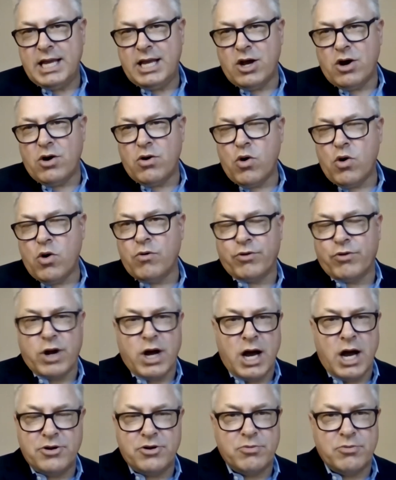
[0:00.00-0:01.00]
you know, over
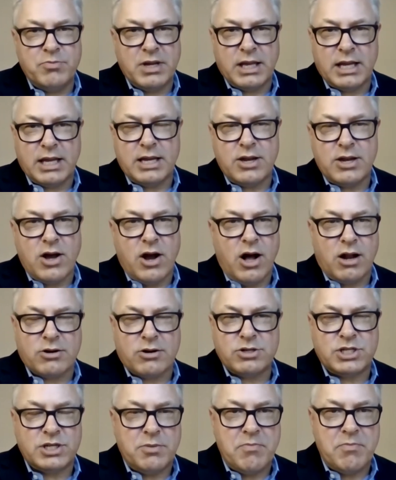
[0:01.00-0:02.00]
a $100 million
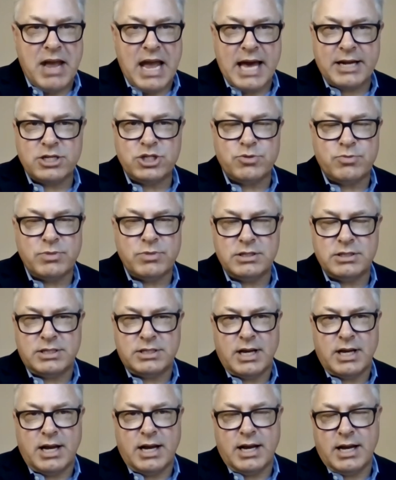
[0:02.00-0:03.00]
in
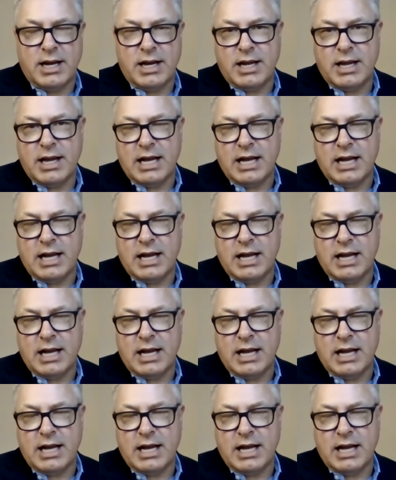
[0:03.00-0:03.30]
management uh,